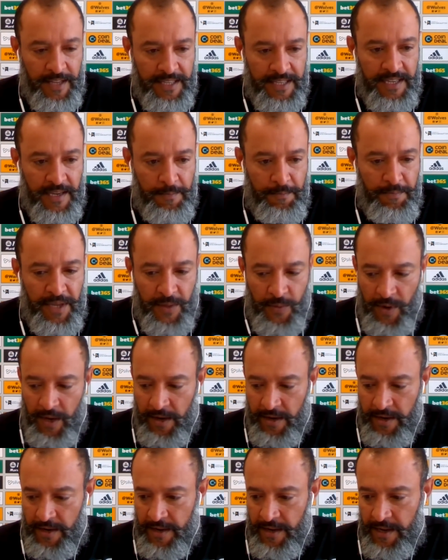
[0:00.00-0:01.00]
Let's compete
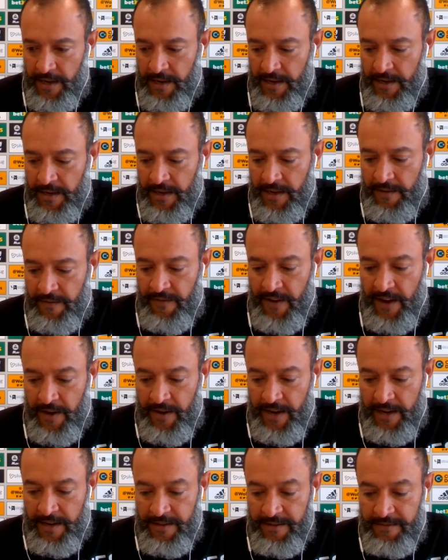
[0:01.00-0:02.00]
well in a
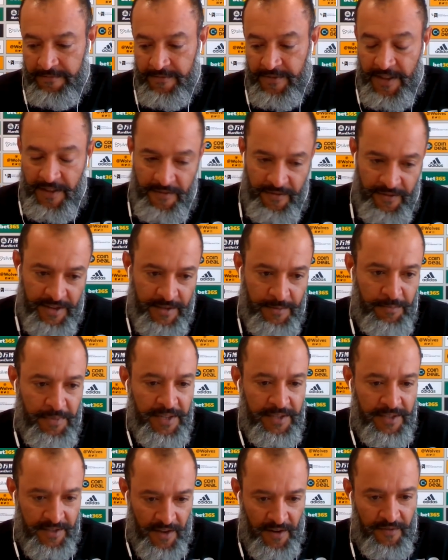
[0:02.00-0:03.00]
very different
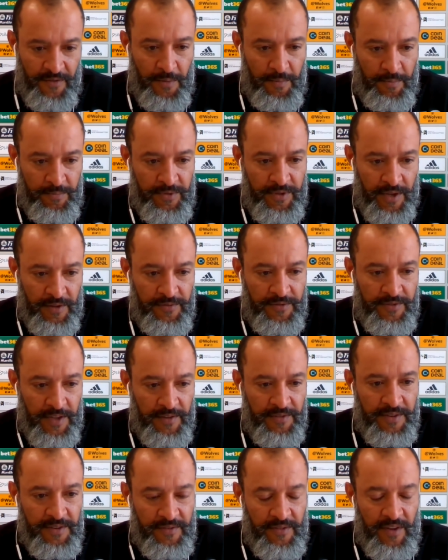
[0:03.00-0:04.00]
but
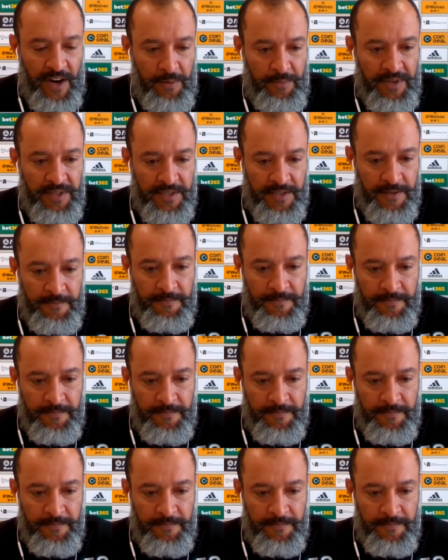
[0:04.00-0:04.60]
tough environment.